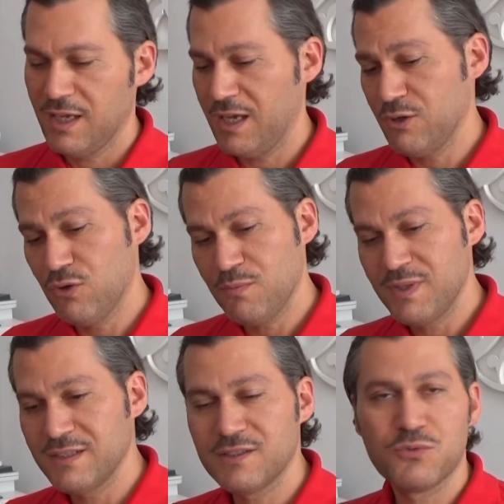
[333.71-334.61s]
I hope
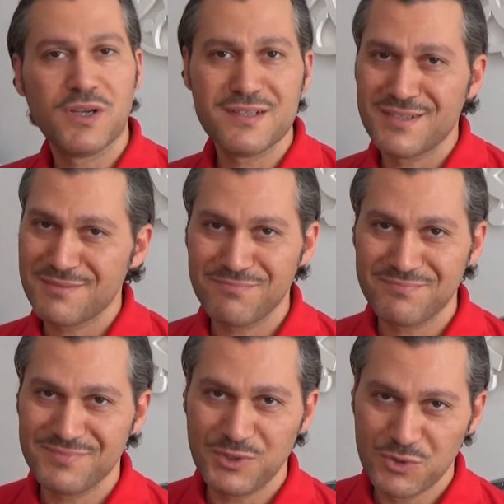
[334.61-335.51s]
that it was
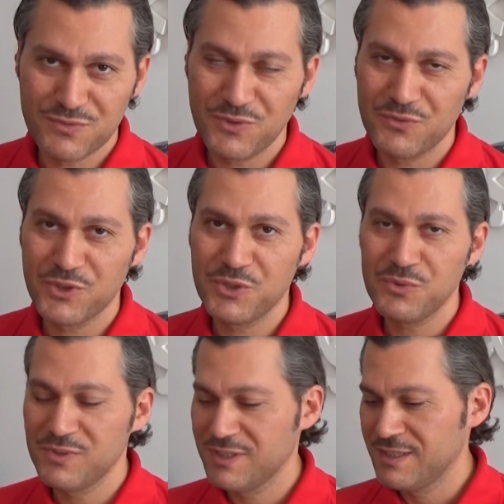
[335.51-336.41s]
useful for
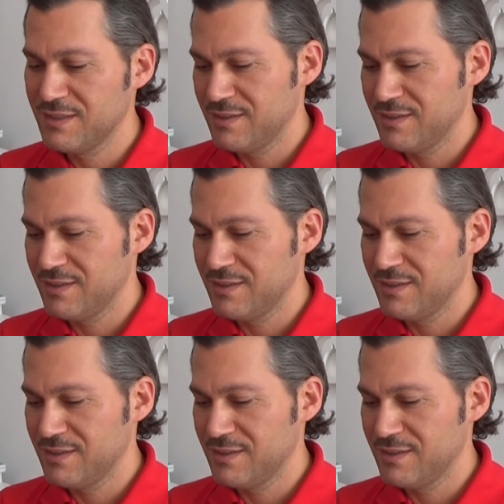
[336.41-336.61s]
you,